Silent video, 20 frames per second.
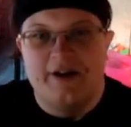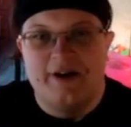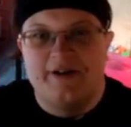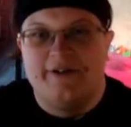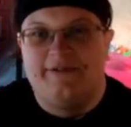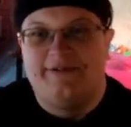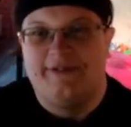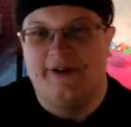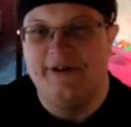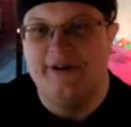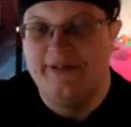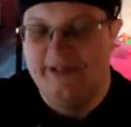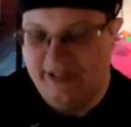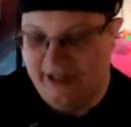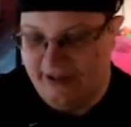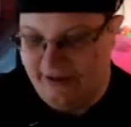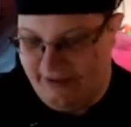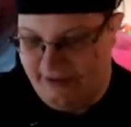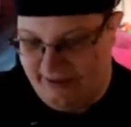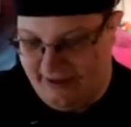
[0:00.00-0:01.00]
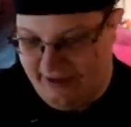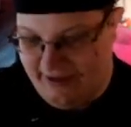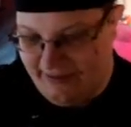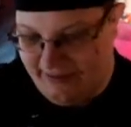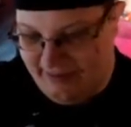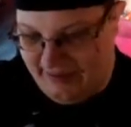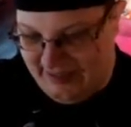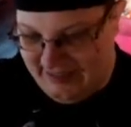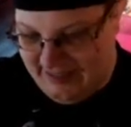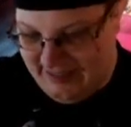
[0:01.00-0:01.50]
Frozone
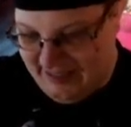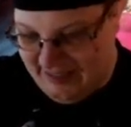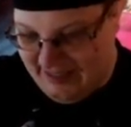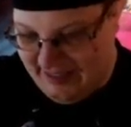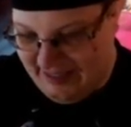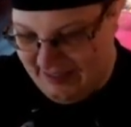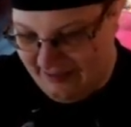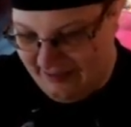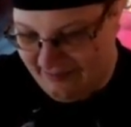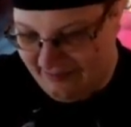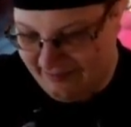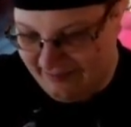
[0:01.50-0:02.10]
was...